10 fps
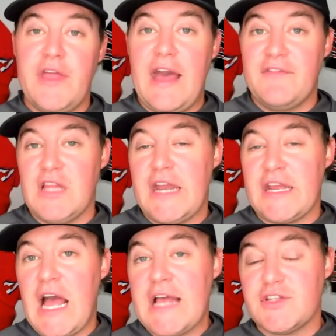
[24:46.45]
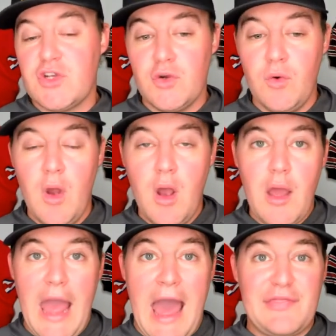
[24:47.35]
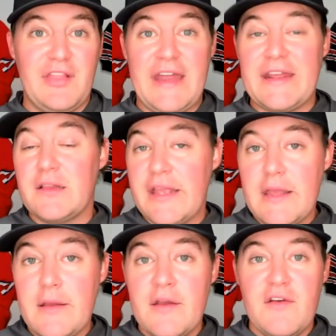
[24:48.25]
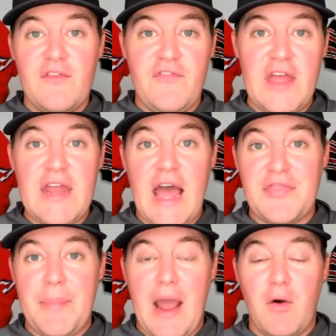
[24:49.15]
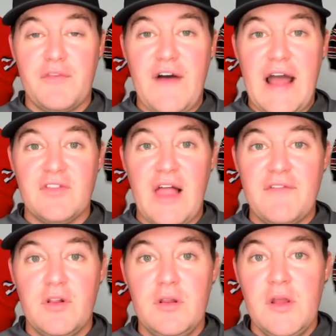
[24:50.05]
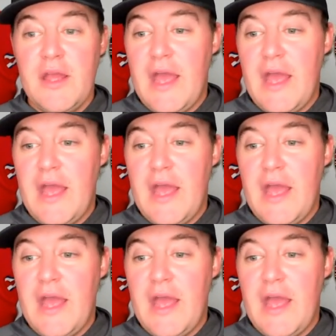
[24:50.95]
They have a lot of guys who athletically fit at the Power 5 level,